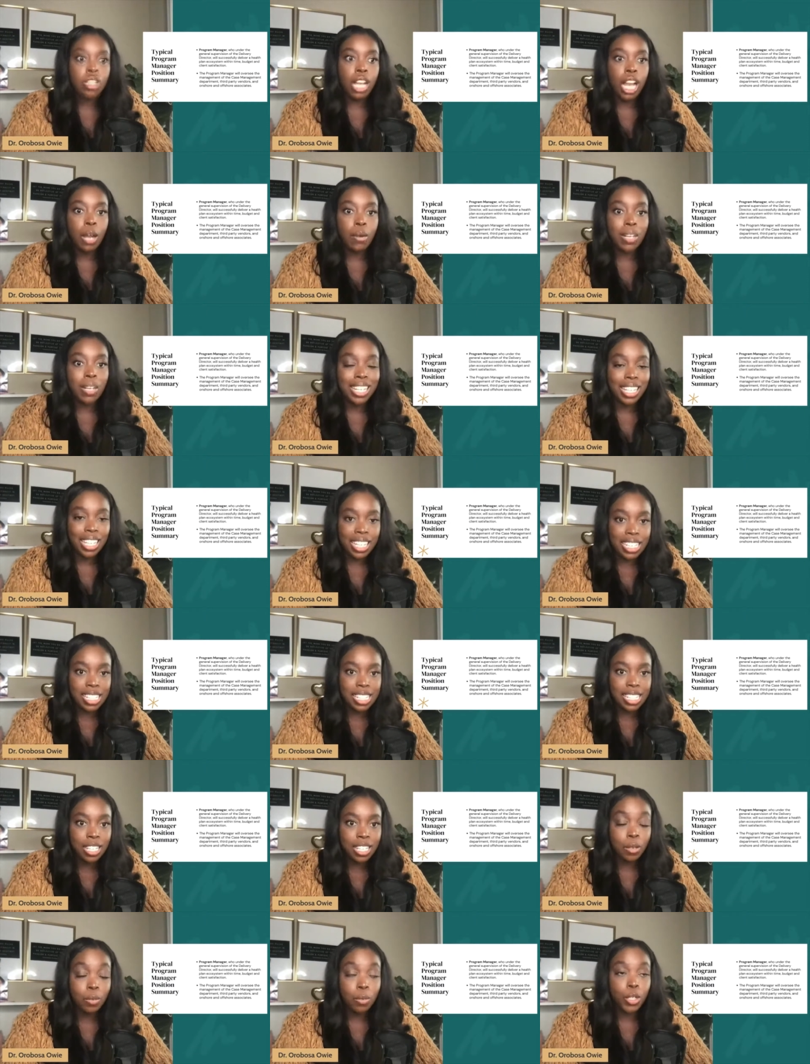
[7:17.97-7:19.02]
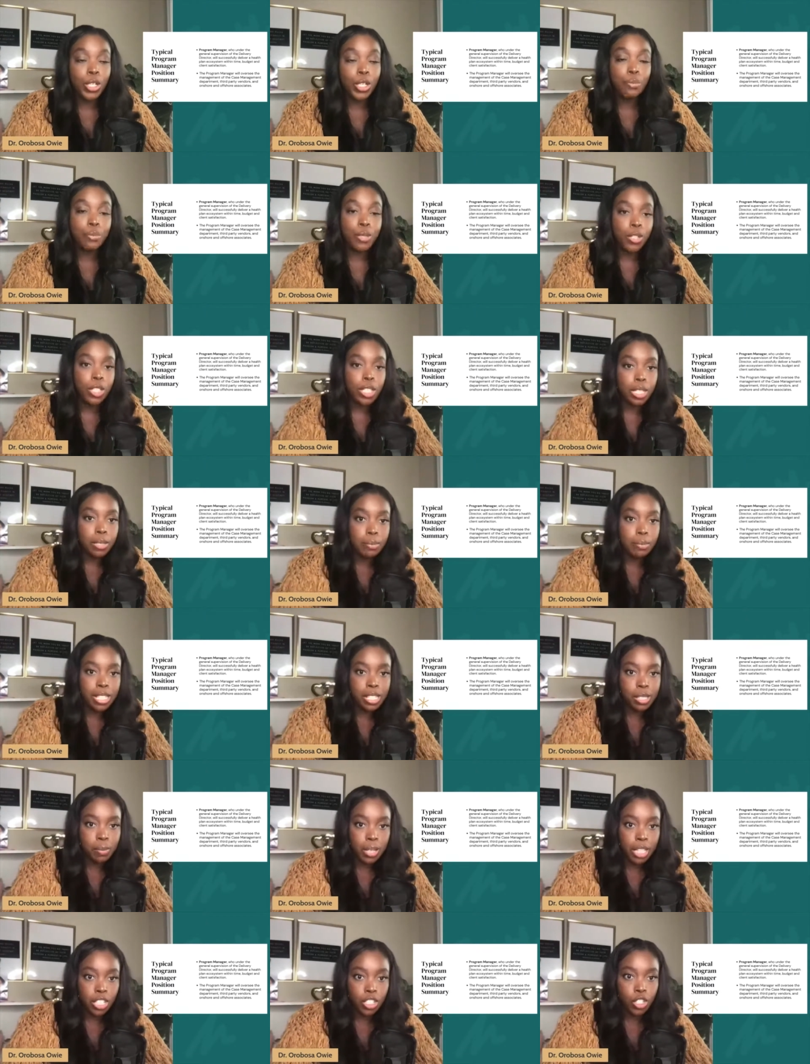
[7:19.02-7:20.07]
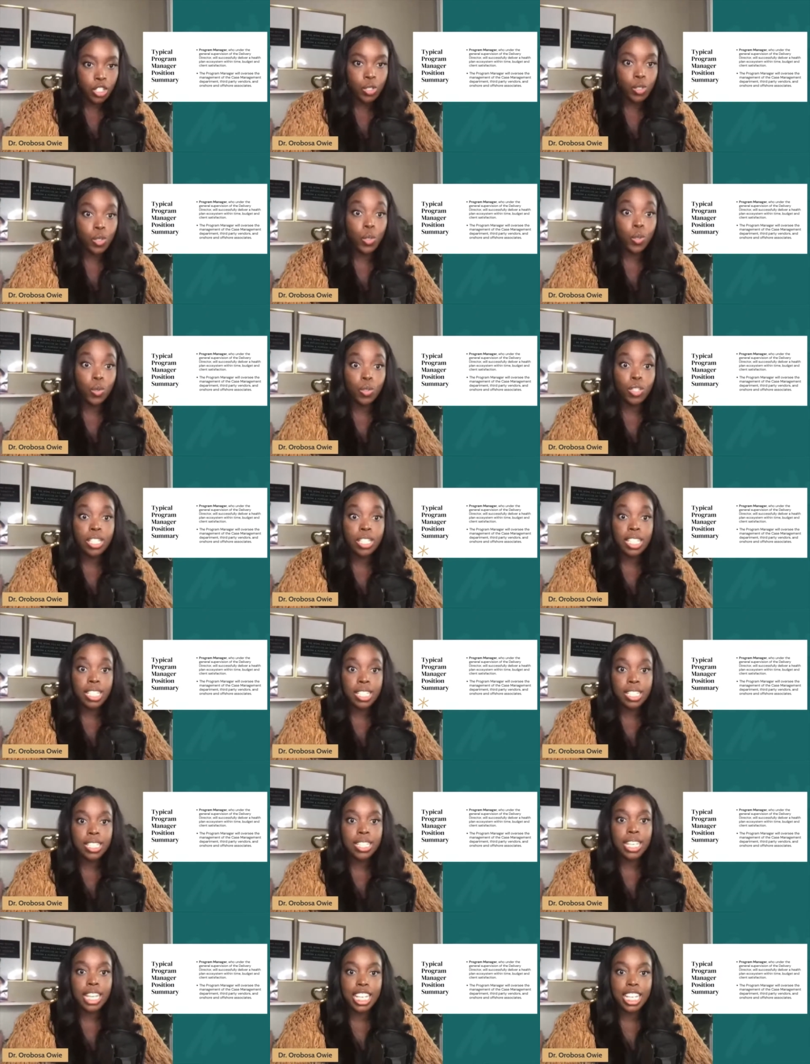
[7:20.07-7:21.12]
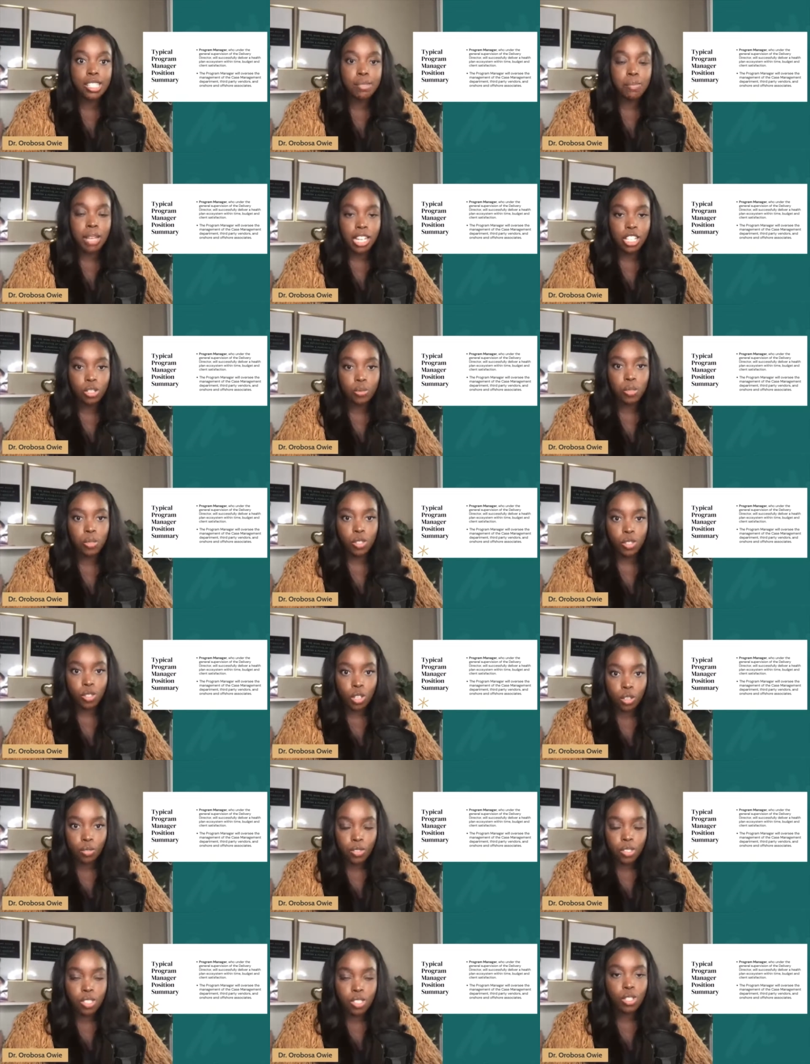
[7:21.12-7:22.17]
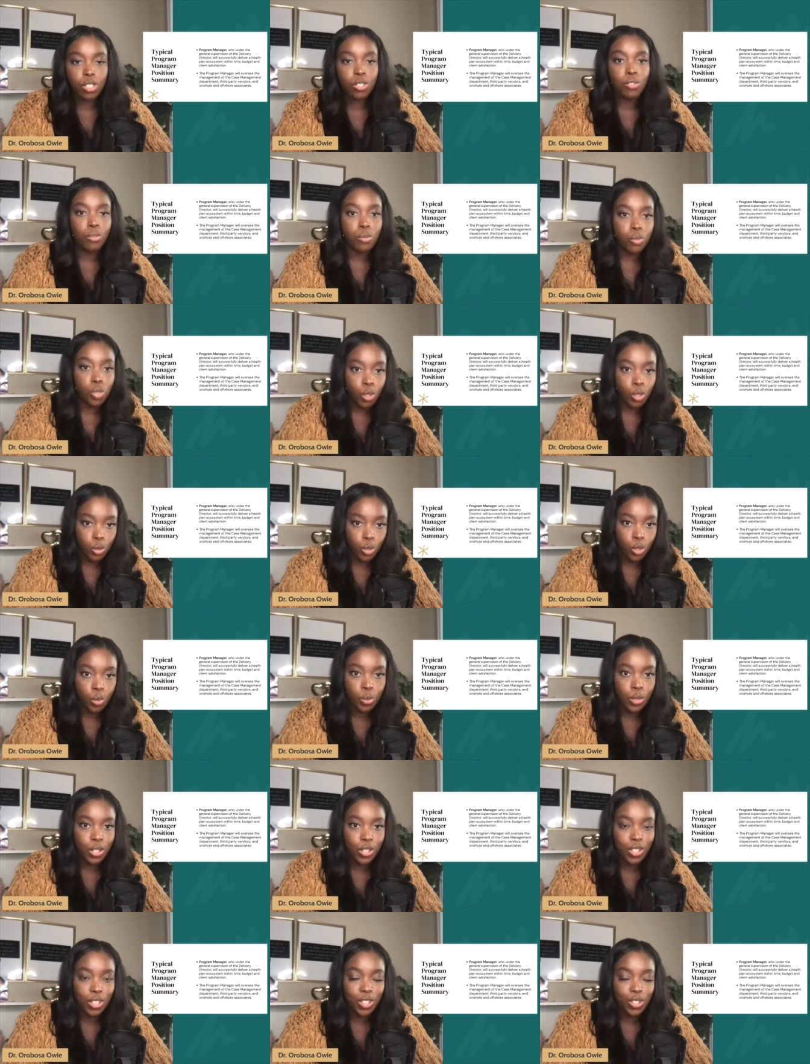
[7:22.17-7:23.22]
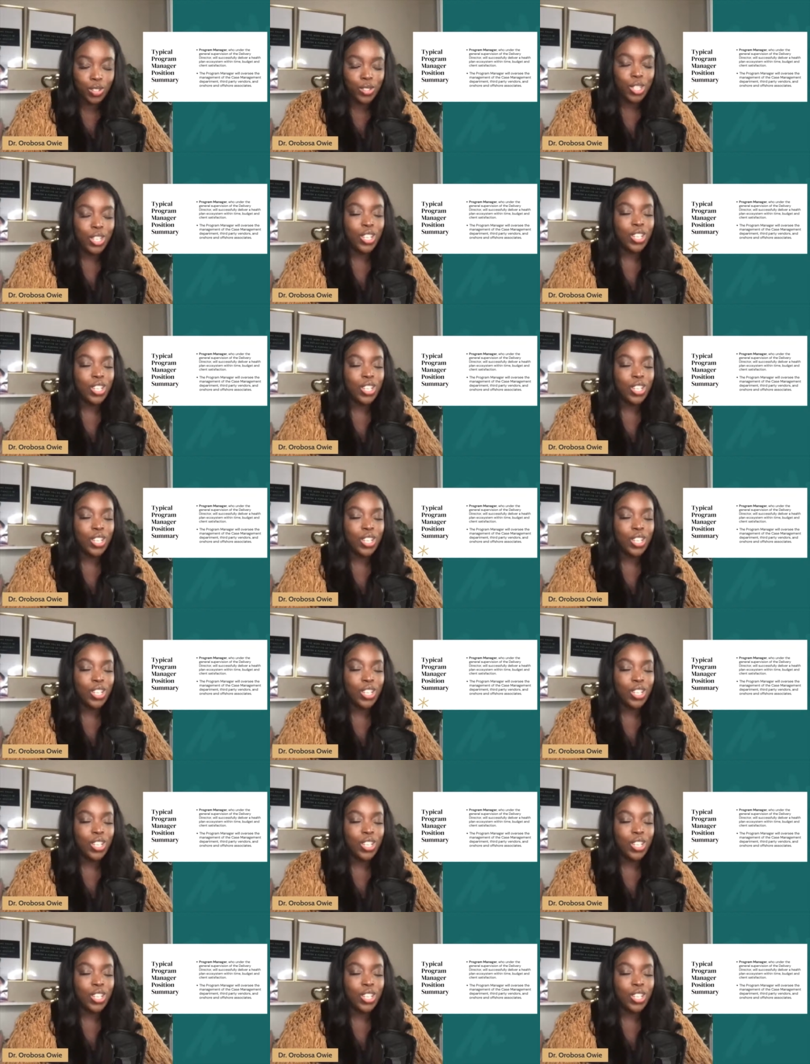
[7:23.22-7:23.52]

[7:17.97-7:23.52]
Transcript: Our clientele were community based patients who needed case management services from social workers.